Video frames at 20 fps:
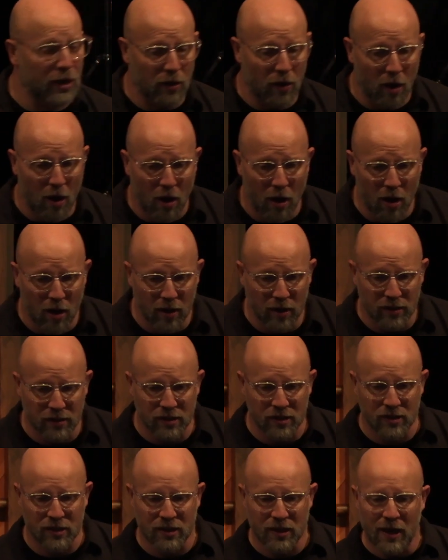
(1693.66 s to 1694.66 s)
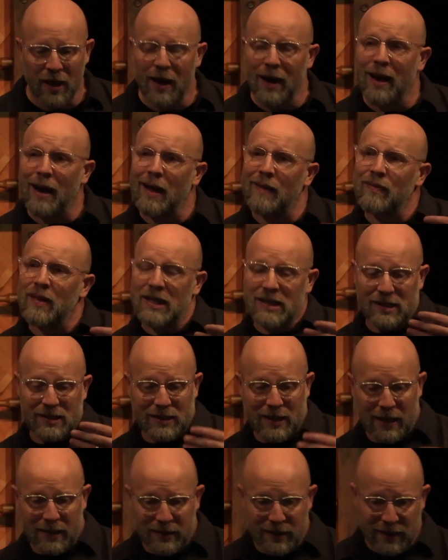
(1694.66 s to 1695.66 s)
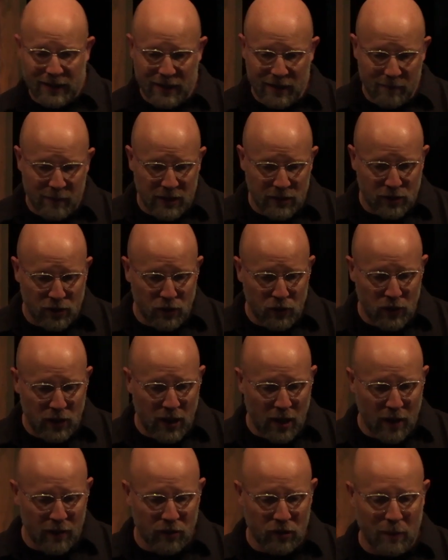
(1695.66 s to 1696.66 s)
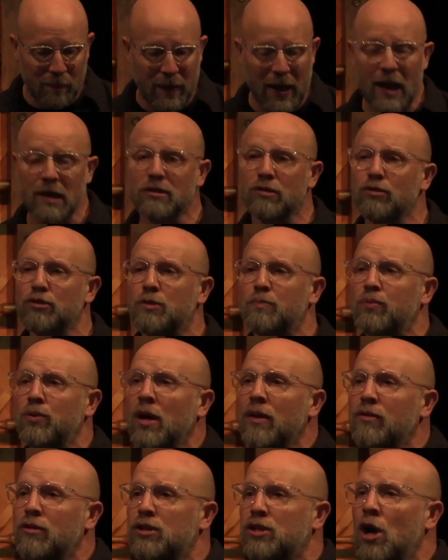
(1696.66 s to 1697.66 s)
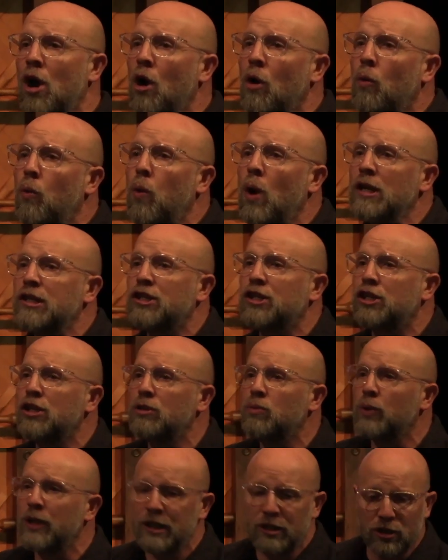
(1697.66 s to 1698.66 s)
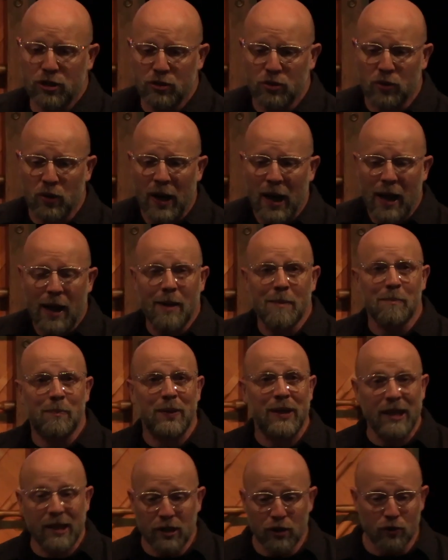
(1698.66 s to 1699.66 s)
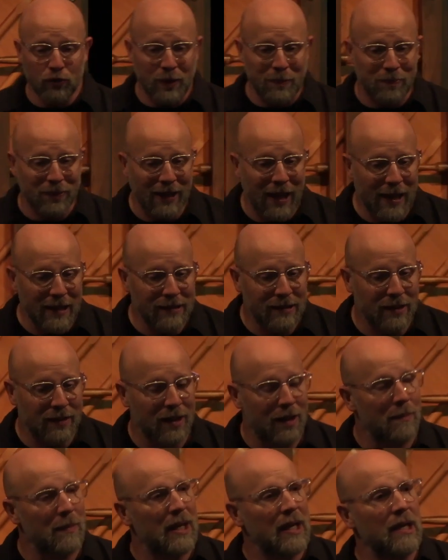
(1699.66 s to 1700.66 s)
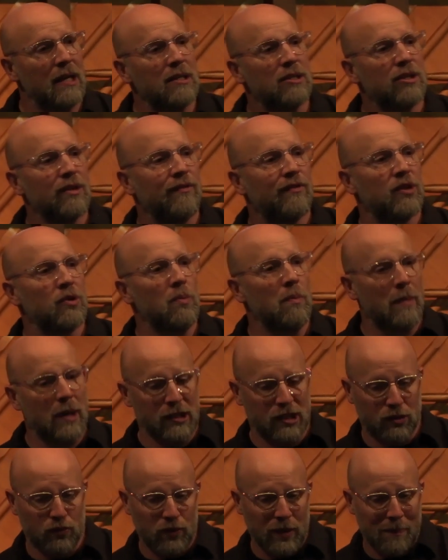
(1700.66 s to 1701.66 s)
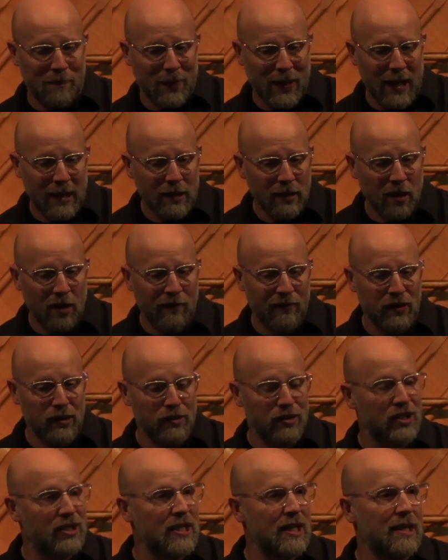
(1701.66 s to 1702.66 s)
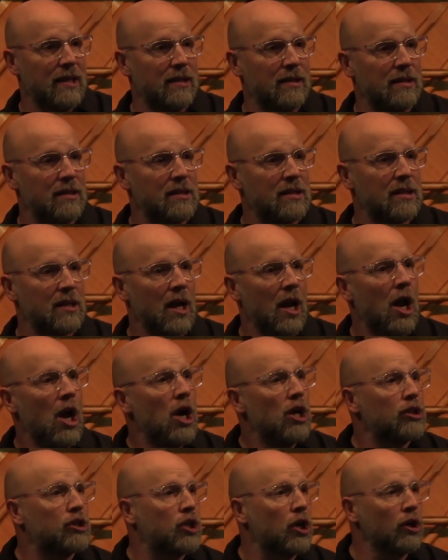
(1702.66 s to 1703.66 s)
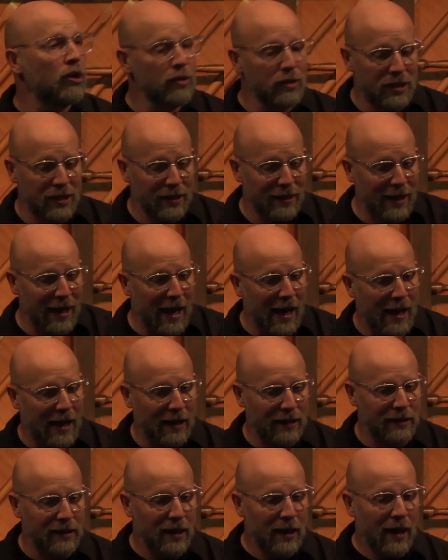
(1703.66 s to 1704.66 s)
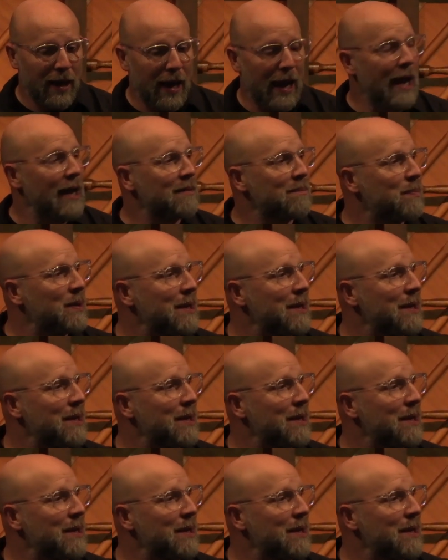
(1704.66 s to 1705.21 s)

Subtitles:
their hearts. And they said to him and to the other apostles, brothers, what should we do? And Peter replied to them, each of you must repent of your sins, turn to God, and